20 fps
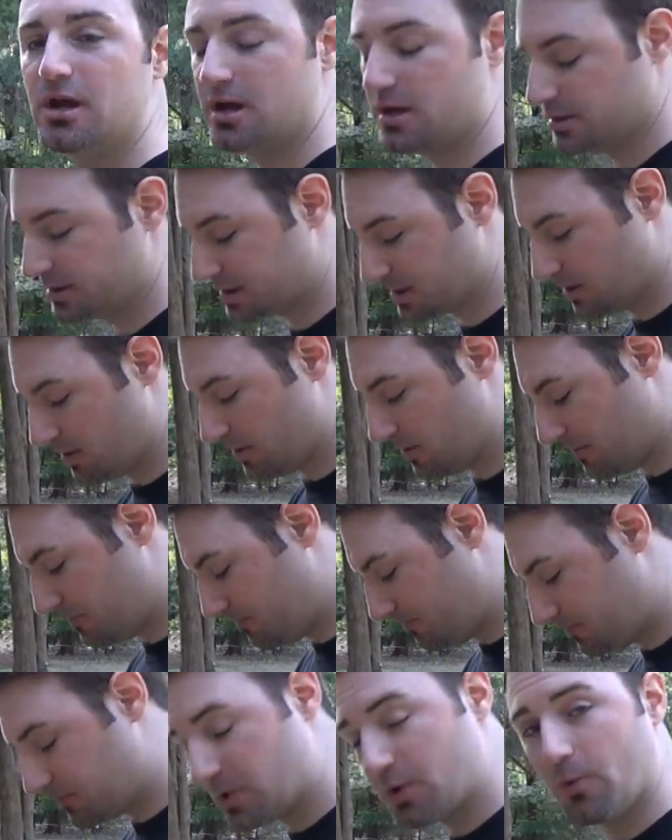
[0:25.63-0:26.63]
So
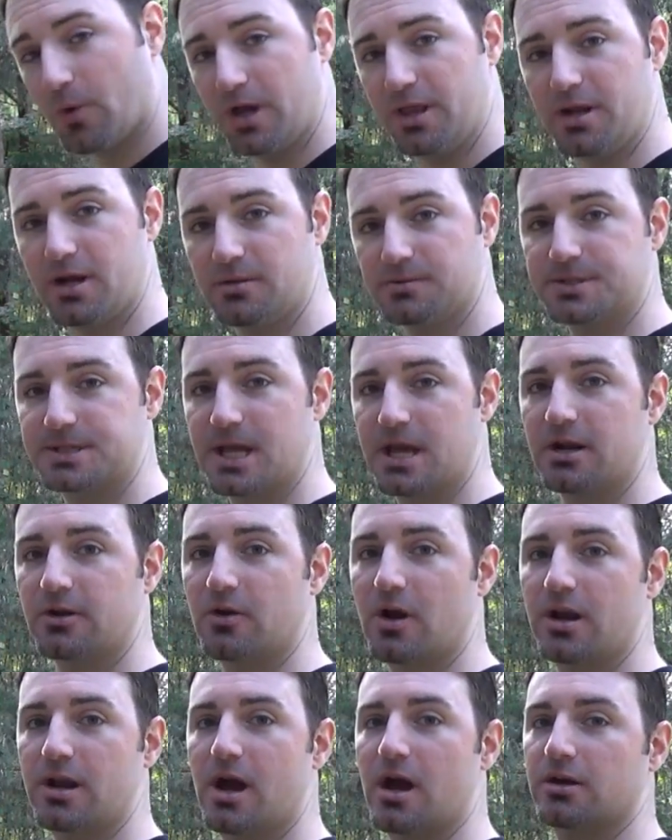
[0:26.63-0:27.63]
the way that I'm standing
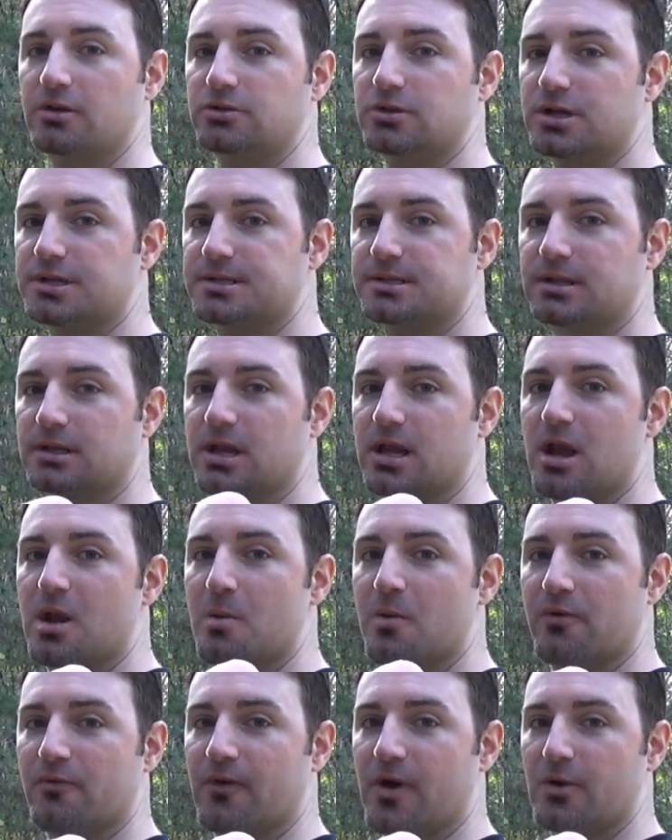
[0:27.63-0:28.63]
right now and addressing the
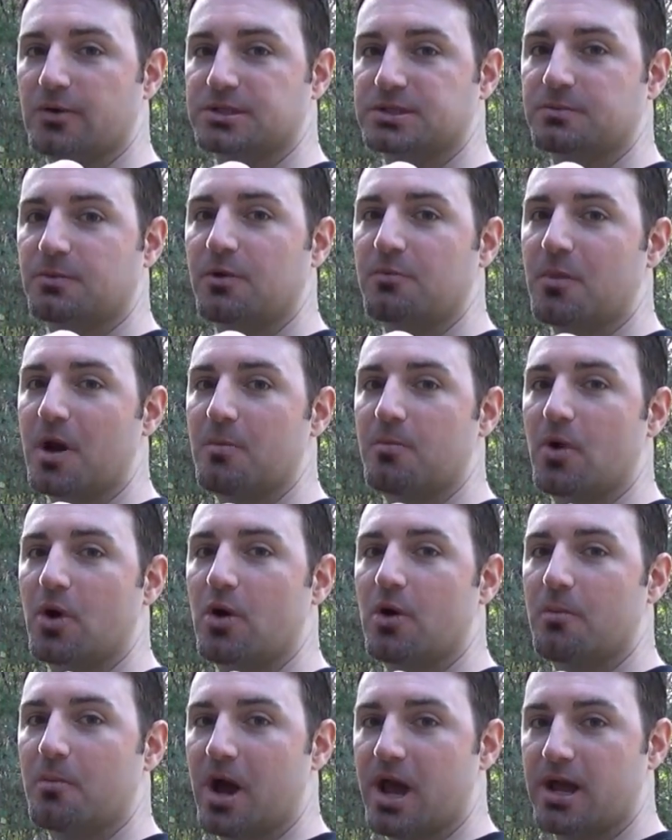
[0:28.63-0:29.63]
camera, if I was to put my
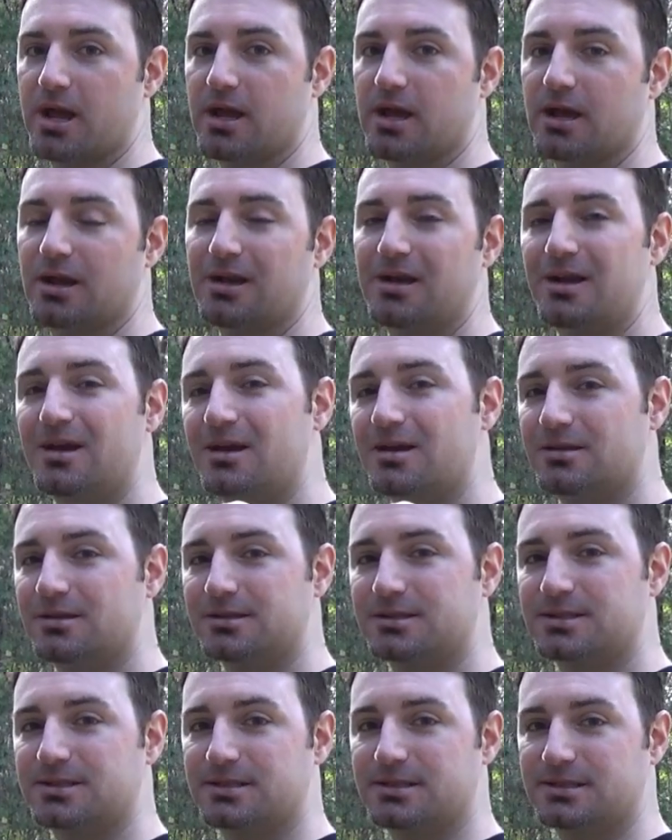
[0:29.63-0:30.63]
bow in my hand,
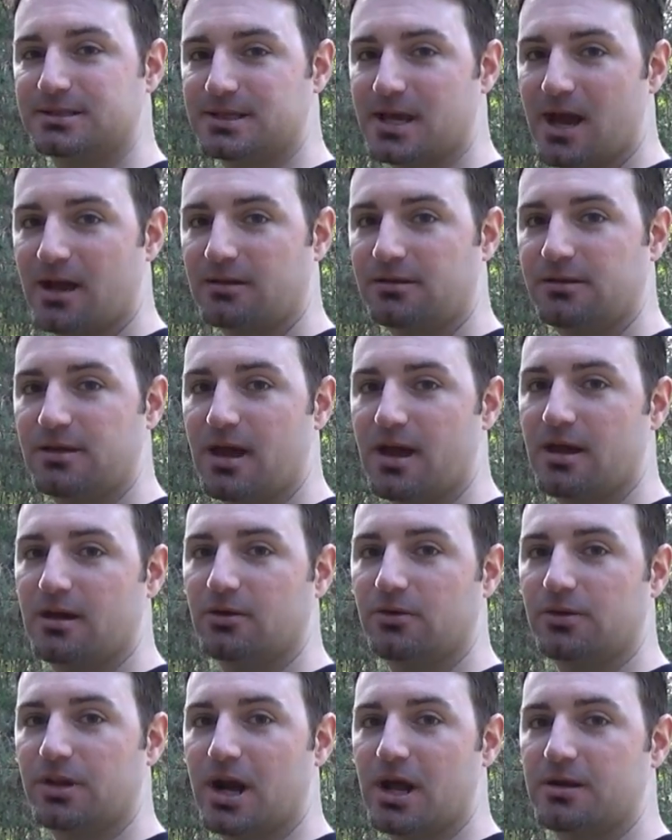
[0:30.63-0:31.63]
this is exactly the
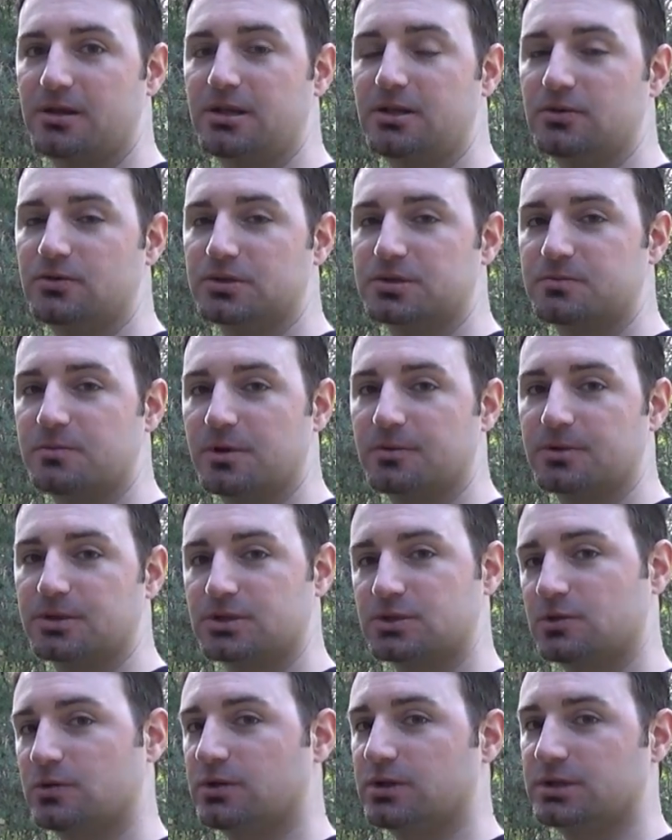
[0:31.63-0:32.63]
angle that I'd use to be able to
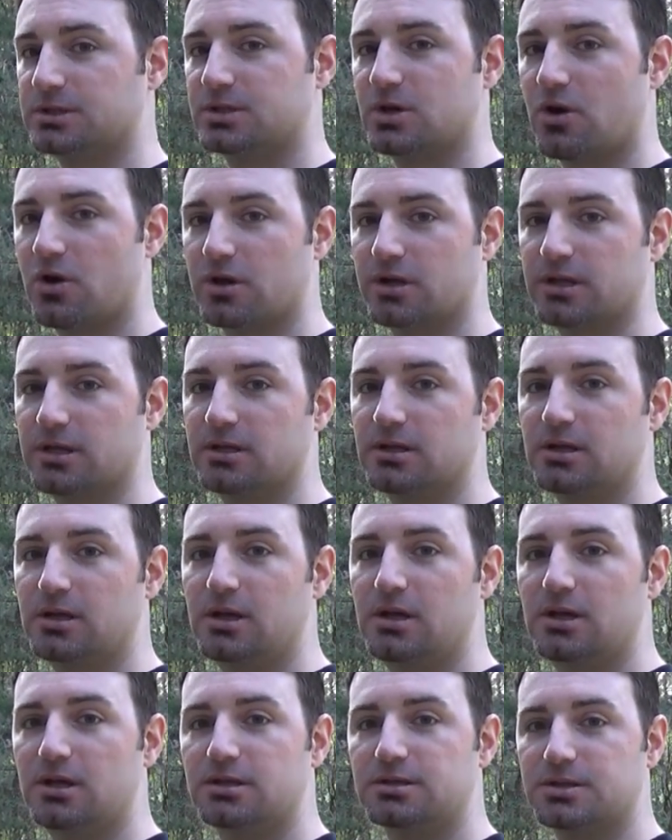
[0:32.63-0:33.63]
shoot at a target.
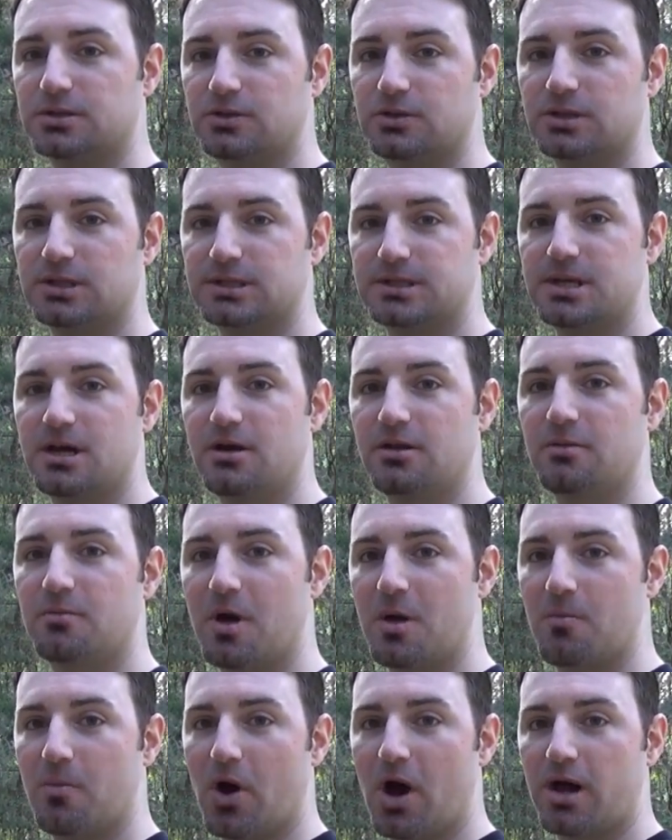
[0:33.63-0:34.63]
So you can tell that
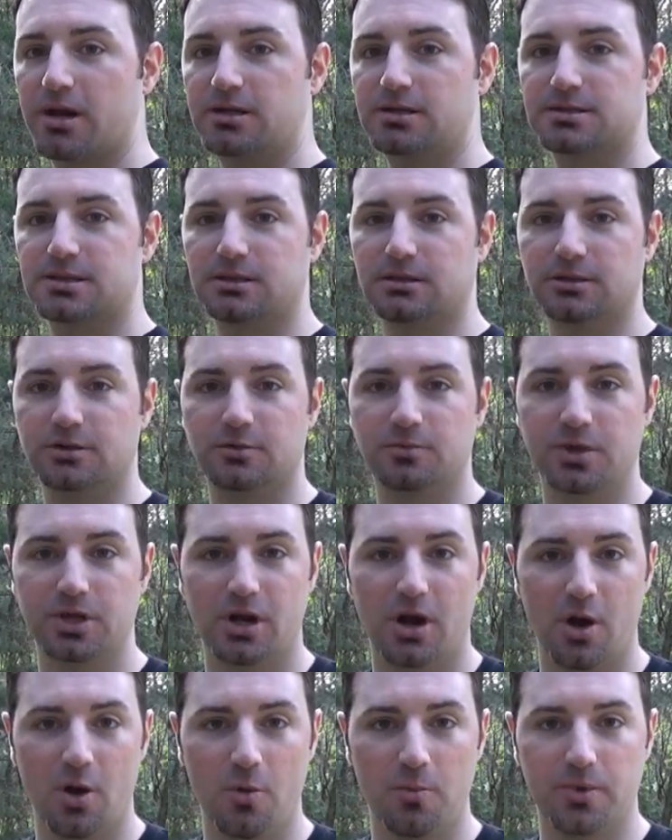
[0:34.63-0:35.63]
my body is a little bit
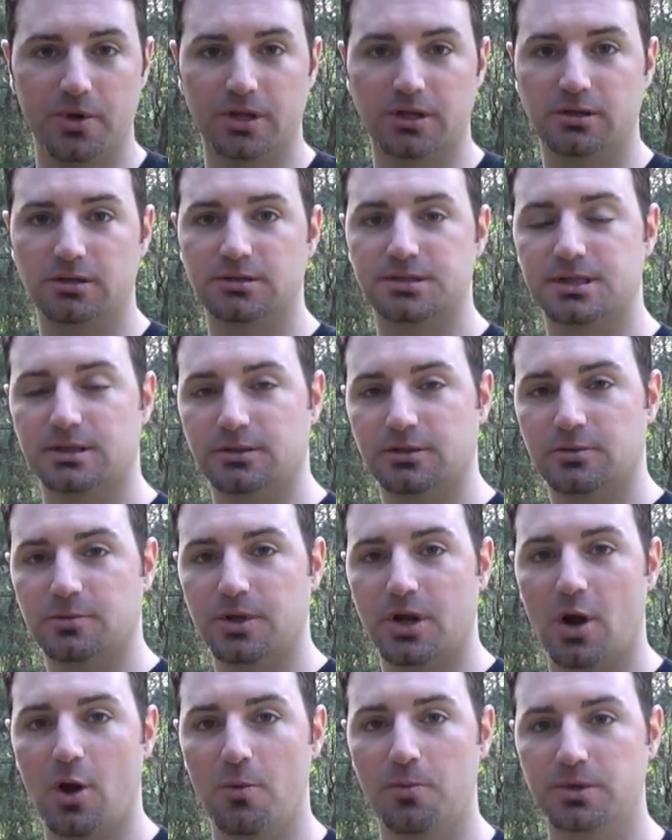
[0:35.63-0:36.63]
open. It's a little
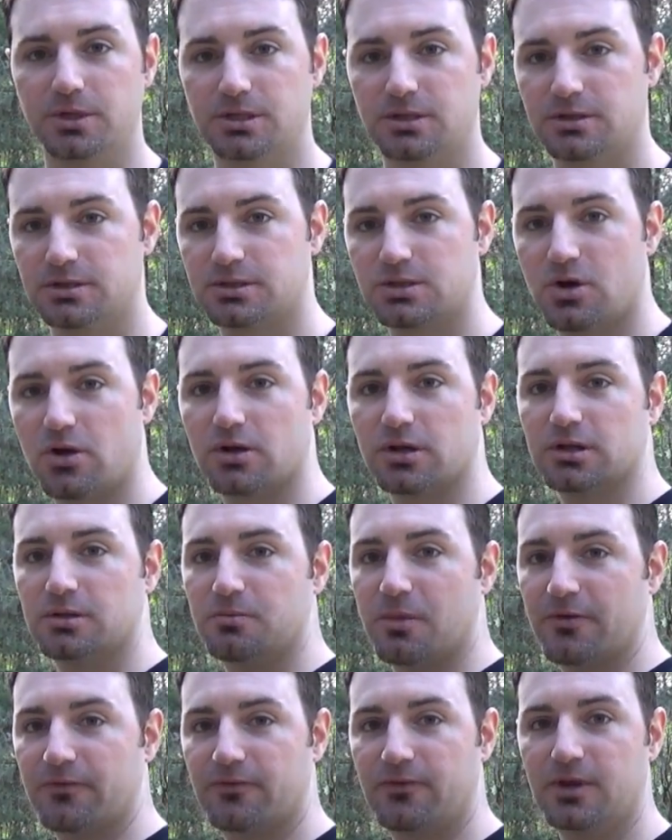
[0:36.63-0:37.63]
bit open to the target.
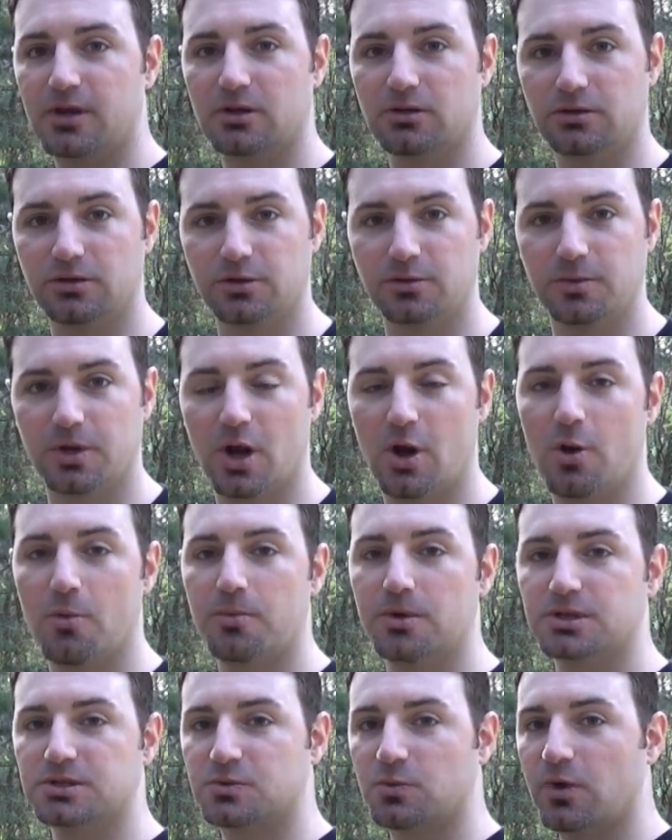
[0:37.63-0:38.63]
My feet are a little bit
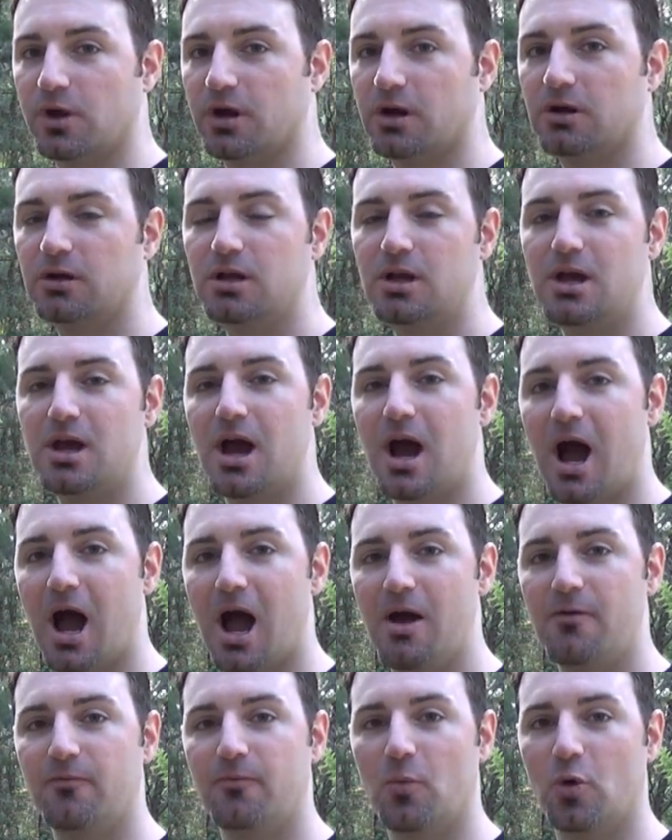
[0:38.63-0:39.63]
open as well. I
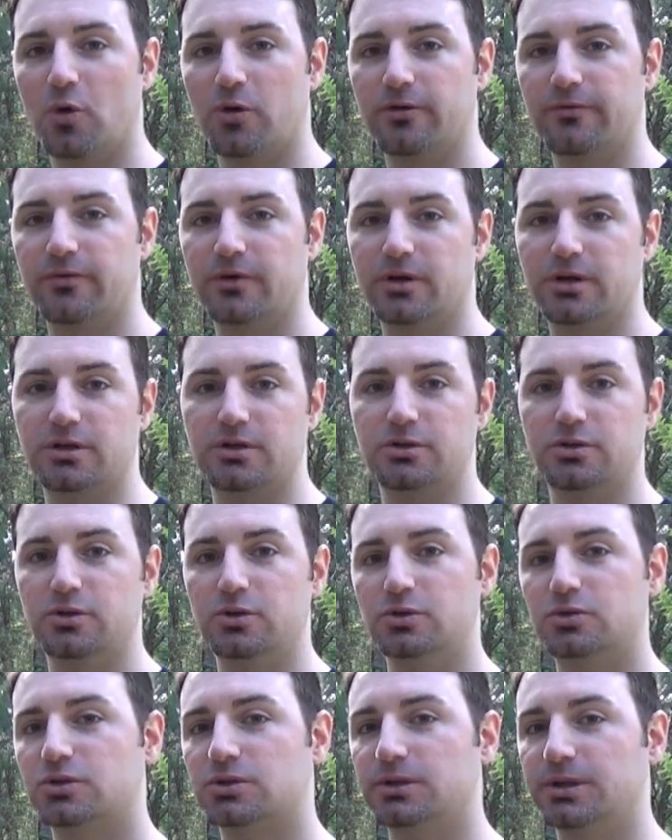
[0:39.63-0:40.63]
have more of a
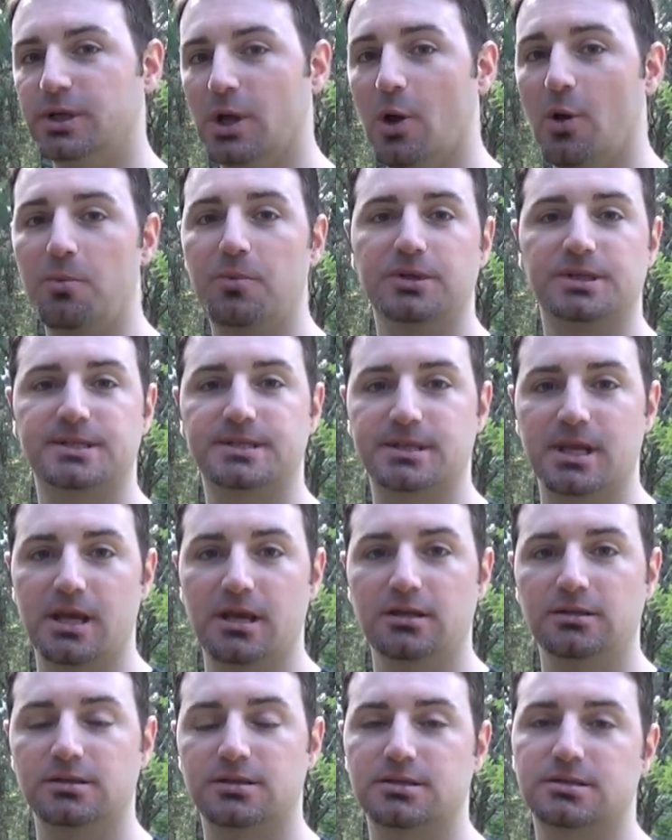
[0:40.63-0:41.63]
neutrally open
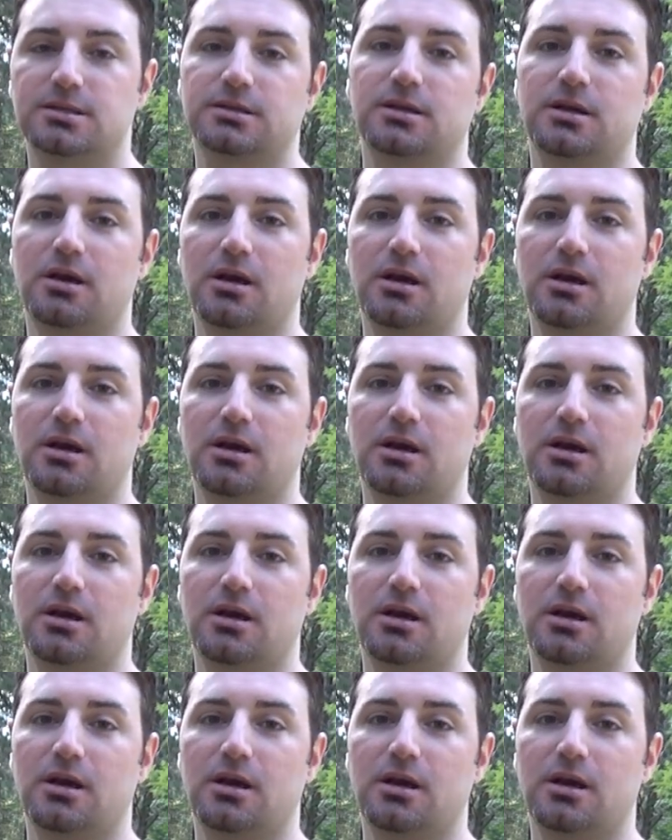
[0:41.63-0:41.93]
stance.